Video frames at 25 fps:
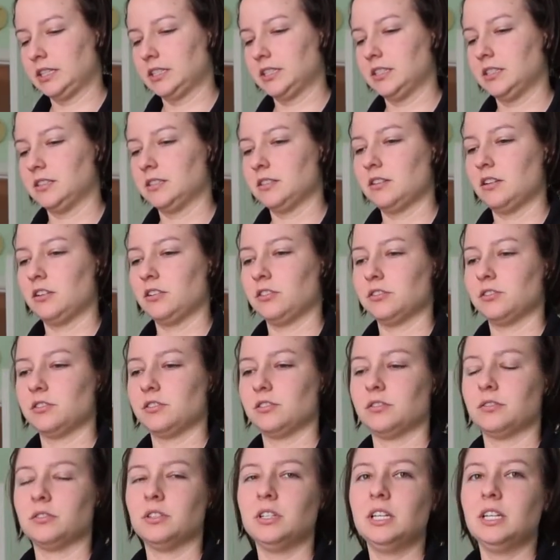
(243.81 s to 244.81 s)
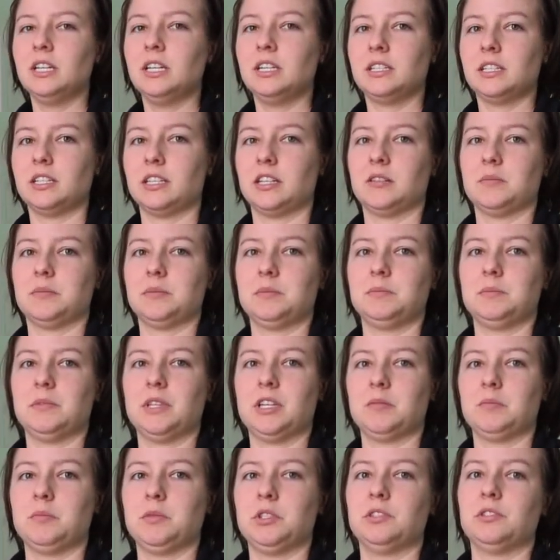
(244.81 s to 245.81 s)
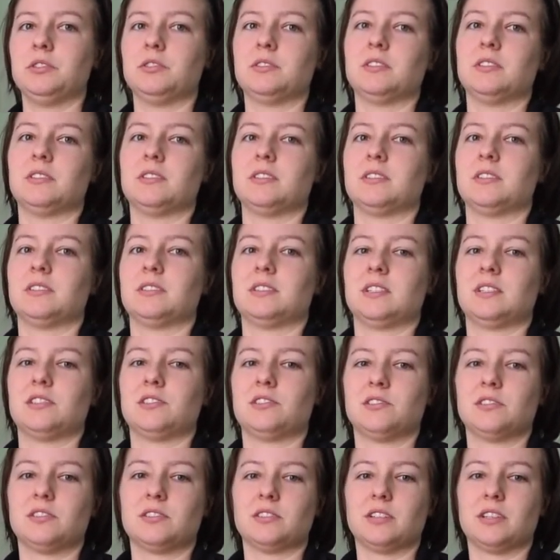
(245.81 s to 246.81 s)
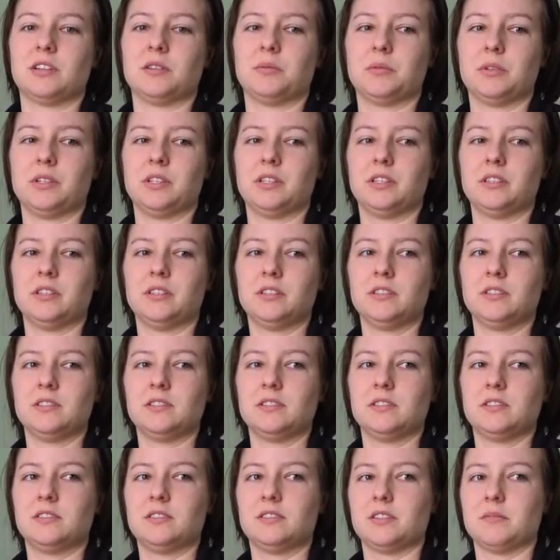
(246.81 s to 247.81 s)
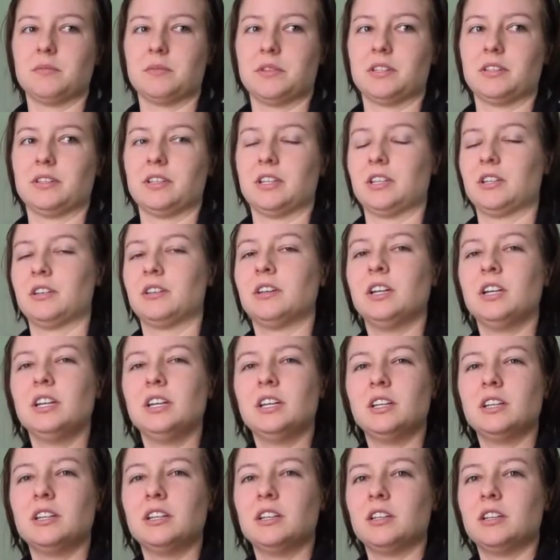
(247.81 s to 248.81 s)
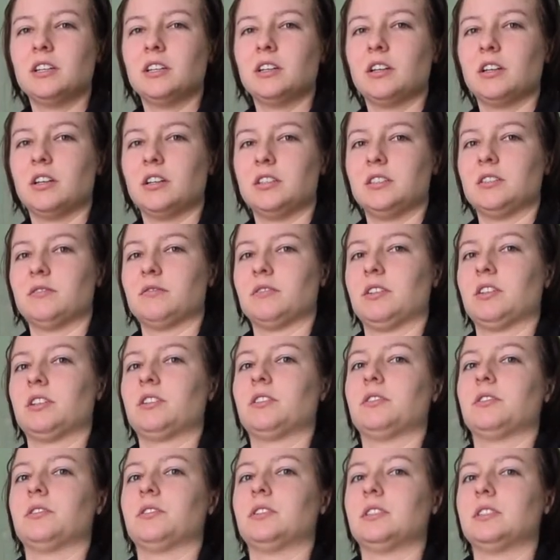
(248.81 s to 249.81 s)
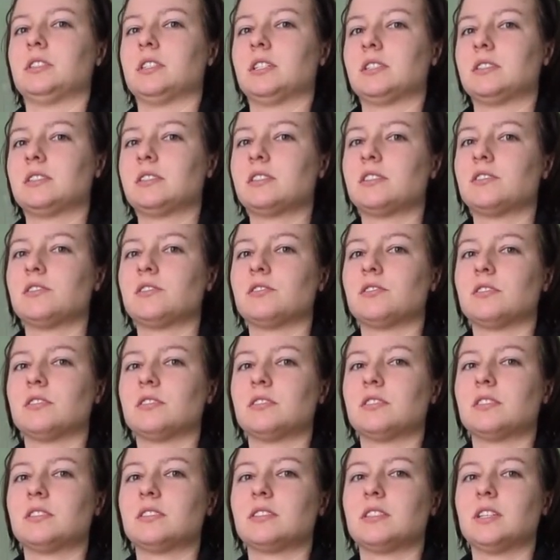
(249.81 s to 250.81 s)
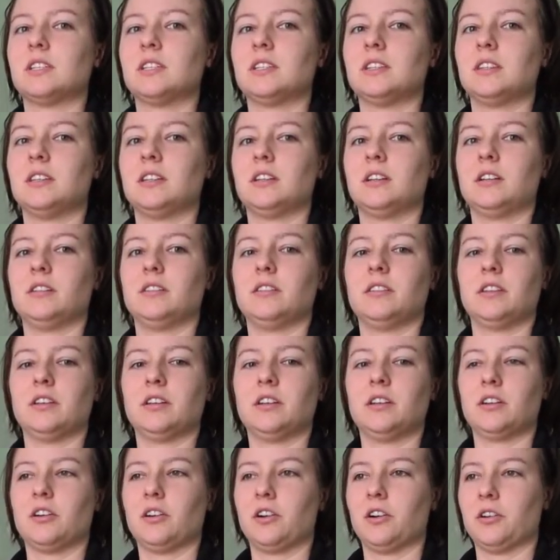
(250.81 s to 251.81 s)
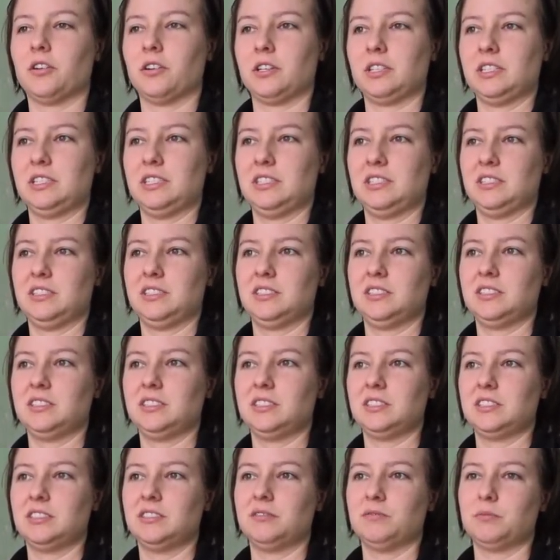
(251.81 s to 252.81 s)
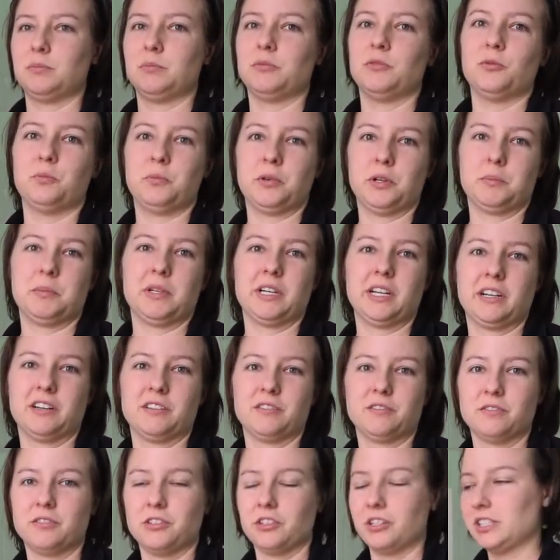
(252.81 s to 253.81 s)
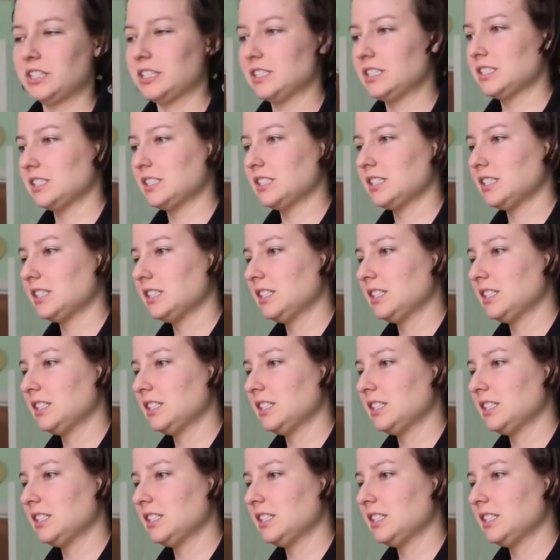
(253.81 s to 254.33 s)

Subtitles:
and it's also getting them used to the sensation so that when something like a different clothing does touch their skin, they are already prepared for it.